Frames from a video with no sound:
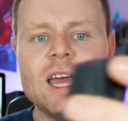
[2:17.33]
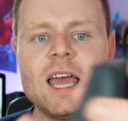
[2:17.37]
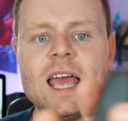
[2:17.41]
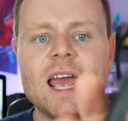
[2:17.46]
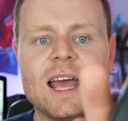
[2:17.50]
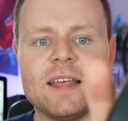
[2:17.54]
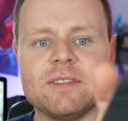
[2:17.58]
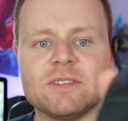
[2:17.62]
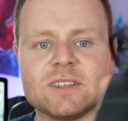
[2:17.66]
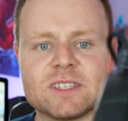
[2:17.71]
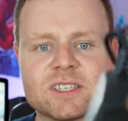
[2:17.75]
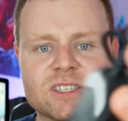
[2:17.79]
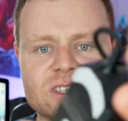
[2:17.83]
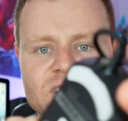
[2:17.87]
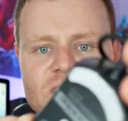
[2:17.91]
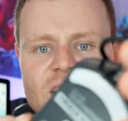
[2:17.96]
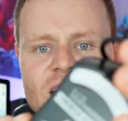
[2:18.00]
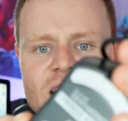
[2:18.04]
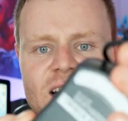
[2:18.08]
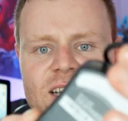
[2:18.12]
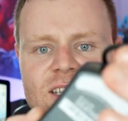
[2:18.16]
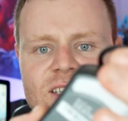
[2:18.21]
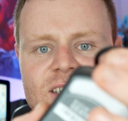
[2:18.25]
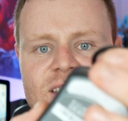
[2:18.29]
And the
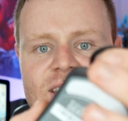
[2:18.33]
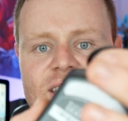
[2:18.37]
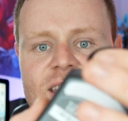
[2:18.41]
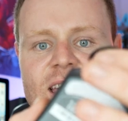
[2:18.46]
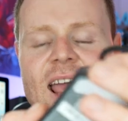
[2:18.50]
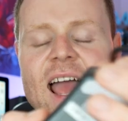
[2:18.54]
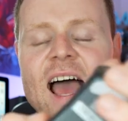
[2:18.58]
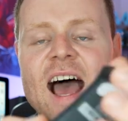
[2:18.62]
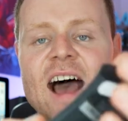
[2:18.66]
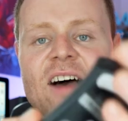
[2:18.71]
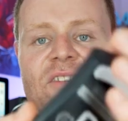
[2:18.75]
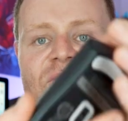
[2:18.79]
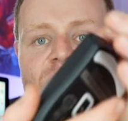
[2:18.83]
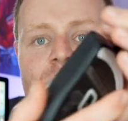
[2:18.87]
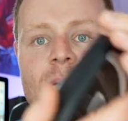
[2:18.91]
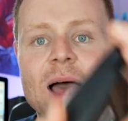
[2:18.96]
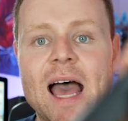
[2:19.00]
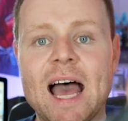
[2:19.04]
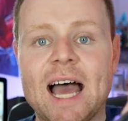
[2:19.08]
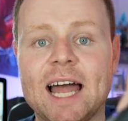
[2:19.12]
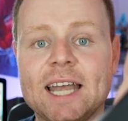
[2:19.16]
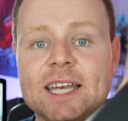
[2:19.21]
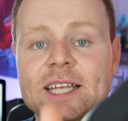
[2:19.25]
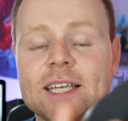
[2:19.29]
sides, they have
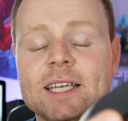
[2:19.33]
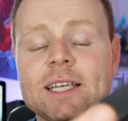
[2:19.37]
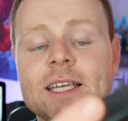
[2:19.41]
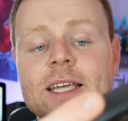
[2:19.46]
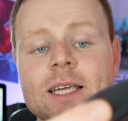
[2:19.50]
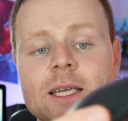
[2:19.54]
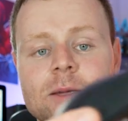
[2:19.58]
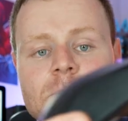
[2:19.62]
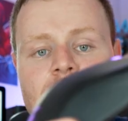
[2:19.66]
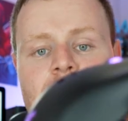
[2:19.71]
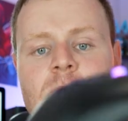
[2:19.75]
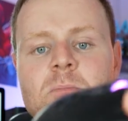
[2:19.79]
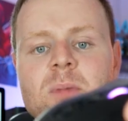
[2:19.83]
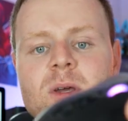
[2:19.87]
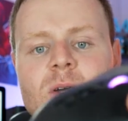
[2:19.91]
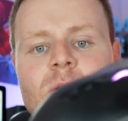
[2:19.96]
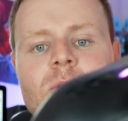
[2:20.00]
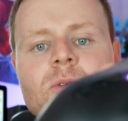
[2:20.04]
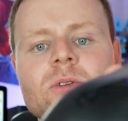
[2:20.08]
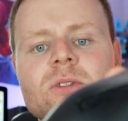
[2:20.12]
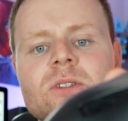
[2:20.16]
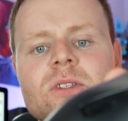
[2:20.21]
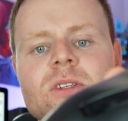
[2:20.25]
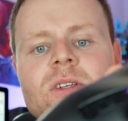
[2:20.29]
padding
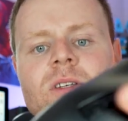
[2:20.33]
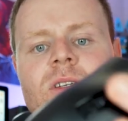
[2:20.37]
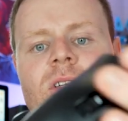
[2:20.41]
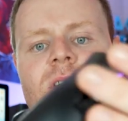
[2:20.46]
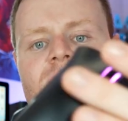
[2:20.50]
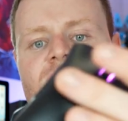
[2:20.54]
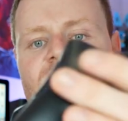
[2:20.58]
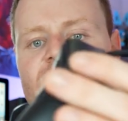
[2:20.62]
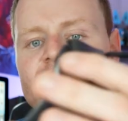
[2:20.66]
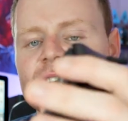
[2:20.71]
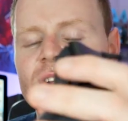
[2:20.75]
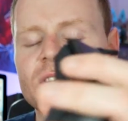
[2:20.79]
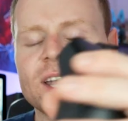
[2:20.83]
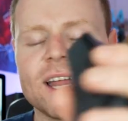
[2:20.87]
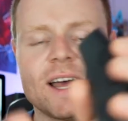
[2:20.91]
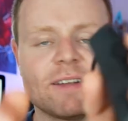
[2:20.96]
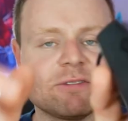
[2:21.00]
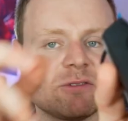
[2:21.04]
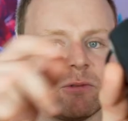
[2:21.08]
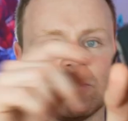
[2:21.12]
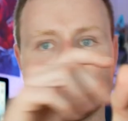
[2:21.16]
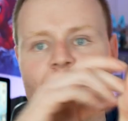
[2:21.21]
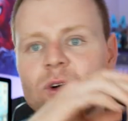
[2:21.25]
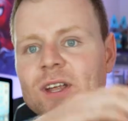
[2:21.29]
inbuilt, so you don't
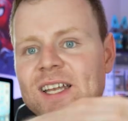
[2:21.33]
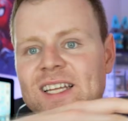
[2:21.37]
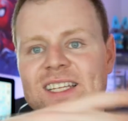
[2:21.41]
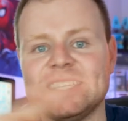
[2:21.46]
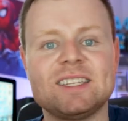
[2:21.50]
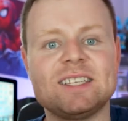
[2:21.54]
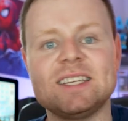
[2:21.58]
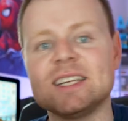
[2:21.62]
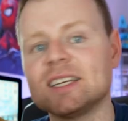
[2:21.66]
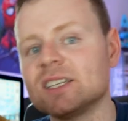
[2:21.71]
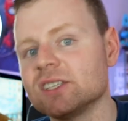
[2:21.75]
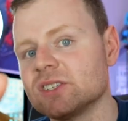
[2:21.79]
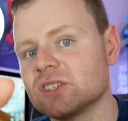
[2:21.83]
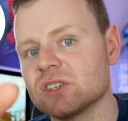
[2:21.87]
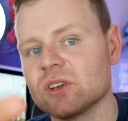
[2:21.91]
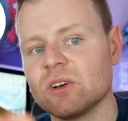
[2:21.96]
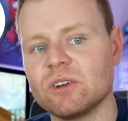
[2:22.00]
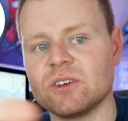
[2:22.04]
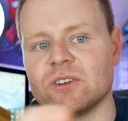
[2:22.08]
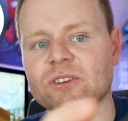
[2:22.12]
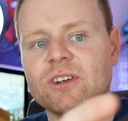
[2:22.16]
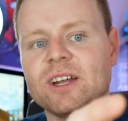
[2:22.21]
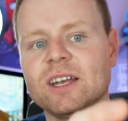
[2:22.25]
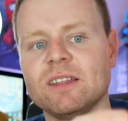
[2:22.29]
have to put any stickers
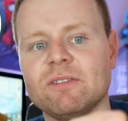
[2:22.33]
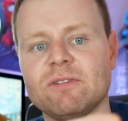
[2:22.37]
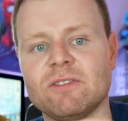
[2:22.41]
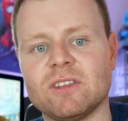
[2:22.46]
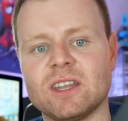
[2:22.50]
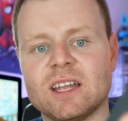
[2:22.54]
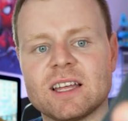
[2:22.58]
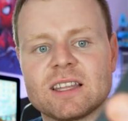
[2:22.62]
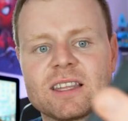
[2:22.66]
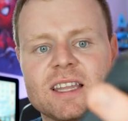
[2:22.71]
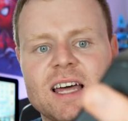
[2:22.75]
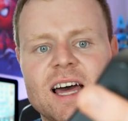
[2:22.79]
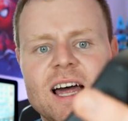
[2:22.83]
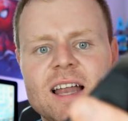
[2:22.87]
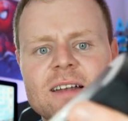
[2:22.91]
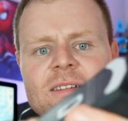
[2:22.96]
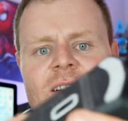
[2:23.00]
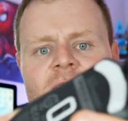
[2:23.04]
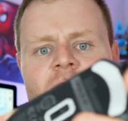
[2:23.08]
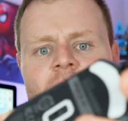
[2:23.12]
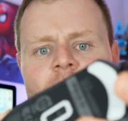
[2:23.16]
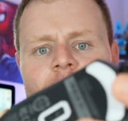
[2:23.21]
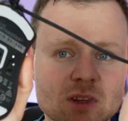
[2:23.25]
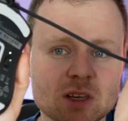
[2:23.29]
on or anything like that.
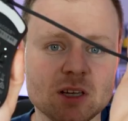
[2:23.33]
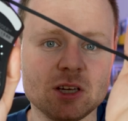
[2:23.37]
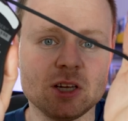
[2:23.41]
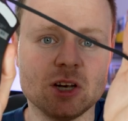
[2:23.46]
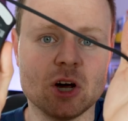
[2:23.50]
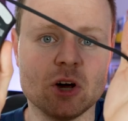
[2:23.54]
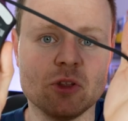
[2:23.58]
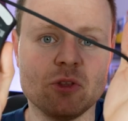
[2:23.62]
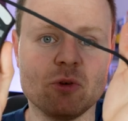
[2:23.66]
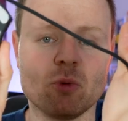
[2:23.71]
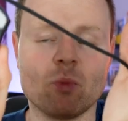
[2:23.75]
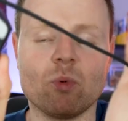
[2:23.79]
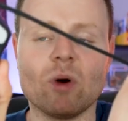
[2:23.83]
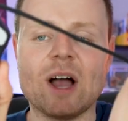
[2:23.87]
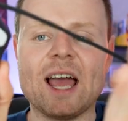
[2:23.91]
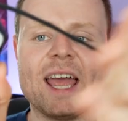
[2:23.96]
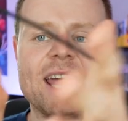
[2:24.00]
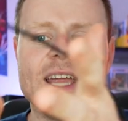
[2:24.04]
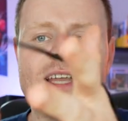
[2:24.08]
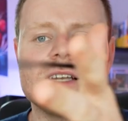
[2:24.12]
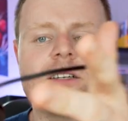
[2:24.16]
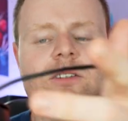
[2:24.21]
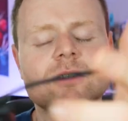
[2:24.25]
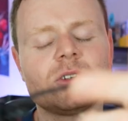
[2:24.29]
You know, the
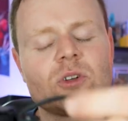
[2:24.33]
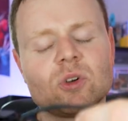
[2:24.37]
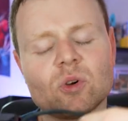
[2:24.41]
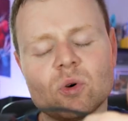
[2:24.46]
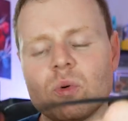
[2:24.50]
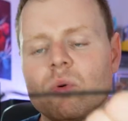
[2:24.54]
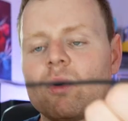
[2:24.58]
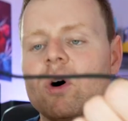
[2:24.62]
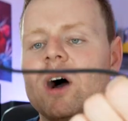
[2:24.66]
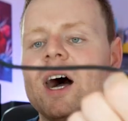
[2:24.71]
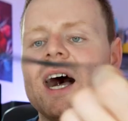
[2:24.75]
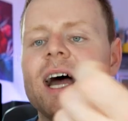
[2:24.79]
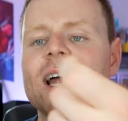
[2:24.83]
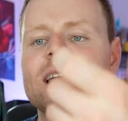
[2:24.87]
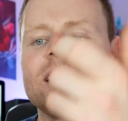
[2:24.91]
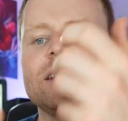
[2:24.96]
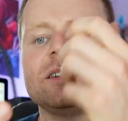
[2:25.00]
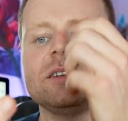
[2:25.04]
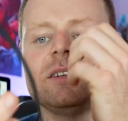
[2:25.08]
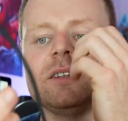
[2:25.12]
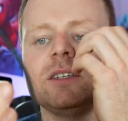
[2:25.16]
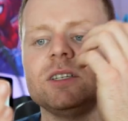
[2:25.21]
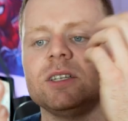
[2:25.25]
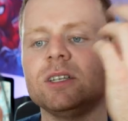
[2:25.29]
weight,
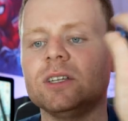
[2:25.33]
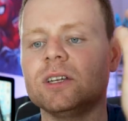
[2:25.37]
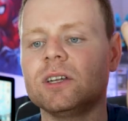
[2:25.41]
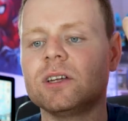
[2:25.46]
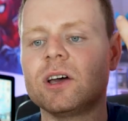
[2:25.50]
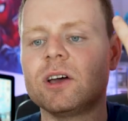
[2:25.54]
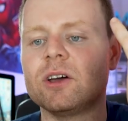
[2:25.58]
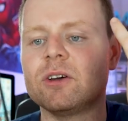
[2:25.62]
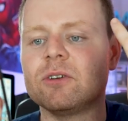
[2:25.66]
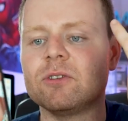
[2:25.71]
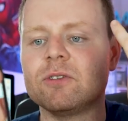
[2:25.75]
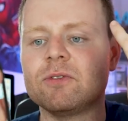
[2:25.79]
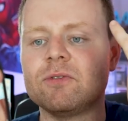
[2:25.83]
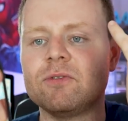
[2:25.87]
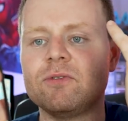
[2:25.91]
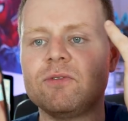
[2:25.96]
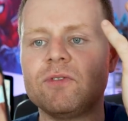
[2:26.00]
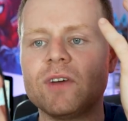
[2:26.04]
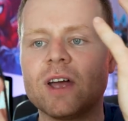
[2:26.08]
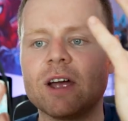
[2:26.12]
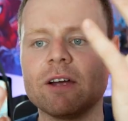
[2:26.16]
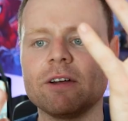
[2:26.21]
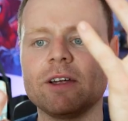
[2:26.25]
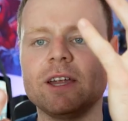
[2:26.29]
quite, you know,
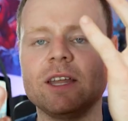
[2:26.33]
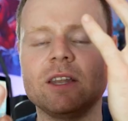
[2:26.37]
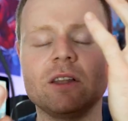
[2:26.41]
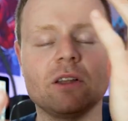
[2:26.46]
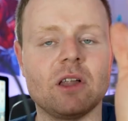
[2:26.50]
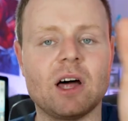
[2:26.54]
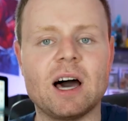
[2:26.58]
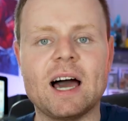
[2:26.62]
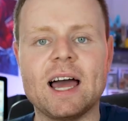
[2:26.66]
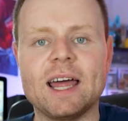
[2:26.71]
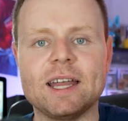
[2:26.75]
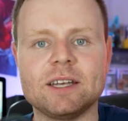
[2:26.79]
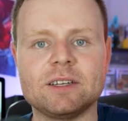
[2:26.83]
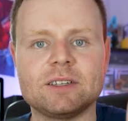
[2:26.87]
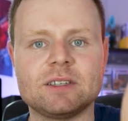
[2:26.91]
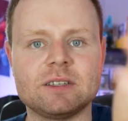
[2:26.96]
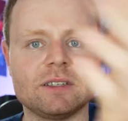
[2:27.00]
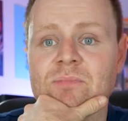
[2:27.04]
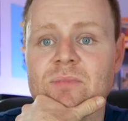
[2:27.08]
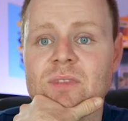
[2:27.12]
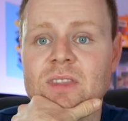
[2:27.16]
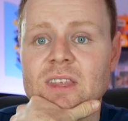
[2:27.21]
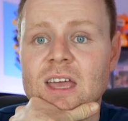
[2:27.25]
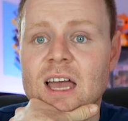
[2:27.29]
very light.
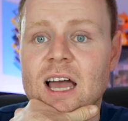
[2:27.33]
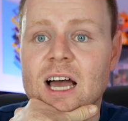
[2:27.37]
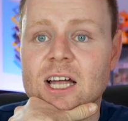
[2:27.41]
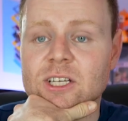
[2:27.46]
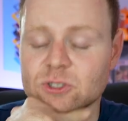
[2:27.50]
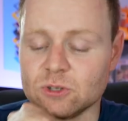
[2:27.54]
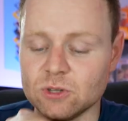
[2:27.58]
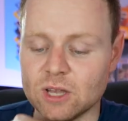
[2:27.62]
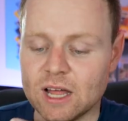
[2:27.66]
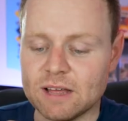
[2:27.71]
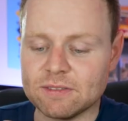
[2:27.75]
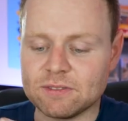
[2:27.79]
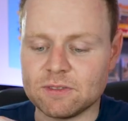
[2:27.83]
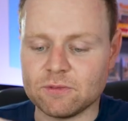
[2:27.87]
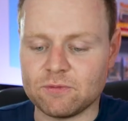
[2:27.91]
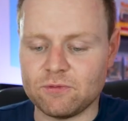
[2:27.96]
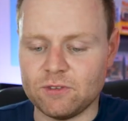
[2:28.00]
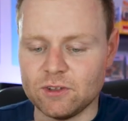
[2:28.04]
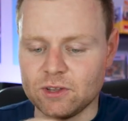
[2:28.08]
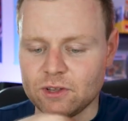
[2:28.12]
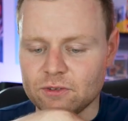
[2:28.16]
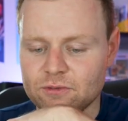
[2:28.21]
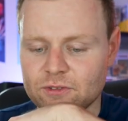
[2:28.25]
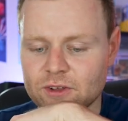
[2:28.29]
I do like the
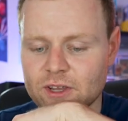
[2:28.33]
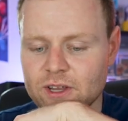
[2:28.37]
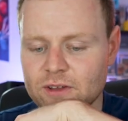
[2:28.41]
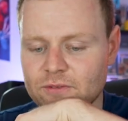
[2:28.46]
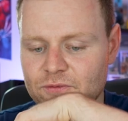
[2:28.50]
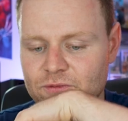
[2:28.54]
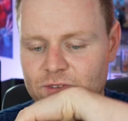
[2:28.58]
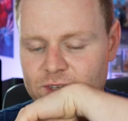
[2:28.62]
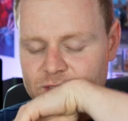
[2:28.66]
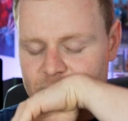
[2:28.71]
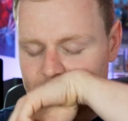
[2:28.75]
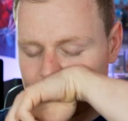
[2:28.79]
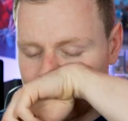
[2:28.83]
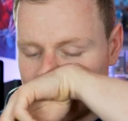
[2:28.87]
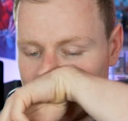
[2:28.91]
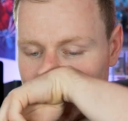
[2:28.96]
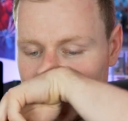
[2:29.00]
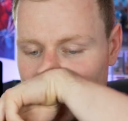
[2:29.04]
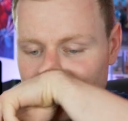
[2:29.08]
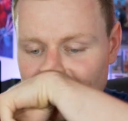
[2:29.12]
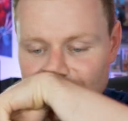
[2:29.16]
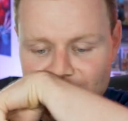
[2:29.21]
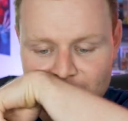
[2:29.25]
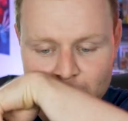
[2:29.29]
feel of it. Fits
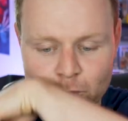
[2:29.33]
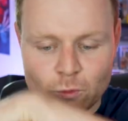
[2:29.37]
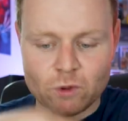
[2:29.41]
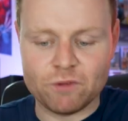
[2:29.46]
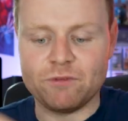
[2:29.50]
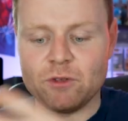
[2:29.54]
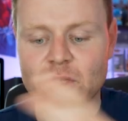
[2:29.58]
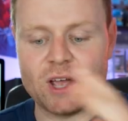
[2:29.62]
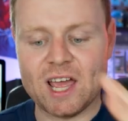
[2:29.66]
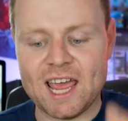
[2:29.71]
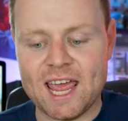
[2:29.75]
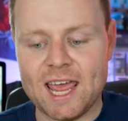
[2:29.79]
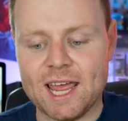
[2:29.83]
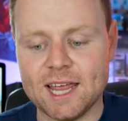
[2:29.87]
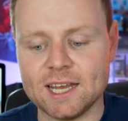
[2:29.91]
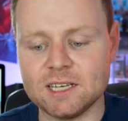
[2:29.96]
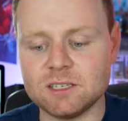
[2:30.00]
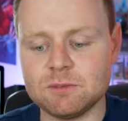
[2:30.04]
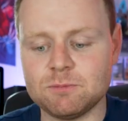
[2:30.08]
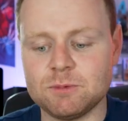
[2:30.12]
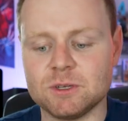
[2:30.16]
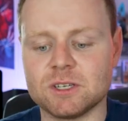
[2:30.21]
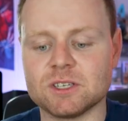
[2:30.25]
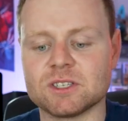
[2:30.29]
well with your
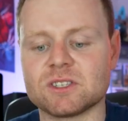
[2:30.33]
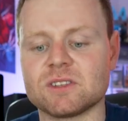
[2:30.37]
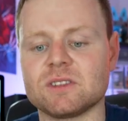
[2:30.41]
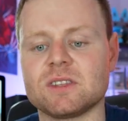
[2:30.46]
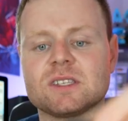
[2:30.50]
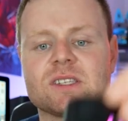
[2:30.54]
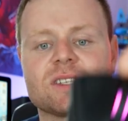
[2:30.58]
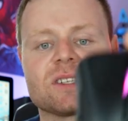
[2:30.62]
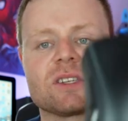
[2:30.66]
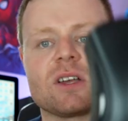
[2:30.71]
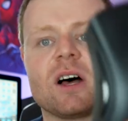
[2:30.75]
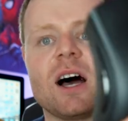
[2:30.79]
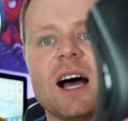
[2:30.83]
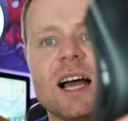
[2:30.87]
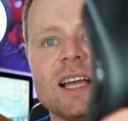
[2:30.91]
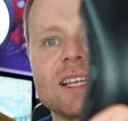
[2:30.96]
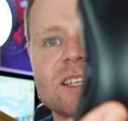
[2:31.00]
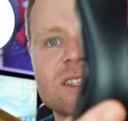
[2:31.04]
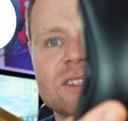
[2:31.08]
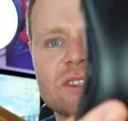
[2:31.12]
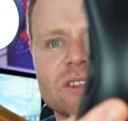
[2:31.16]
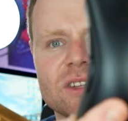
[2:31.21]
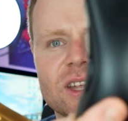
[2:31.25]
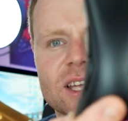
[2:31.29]
hand because of the size.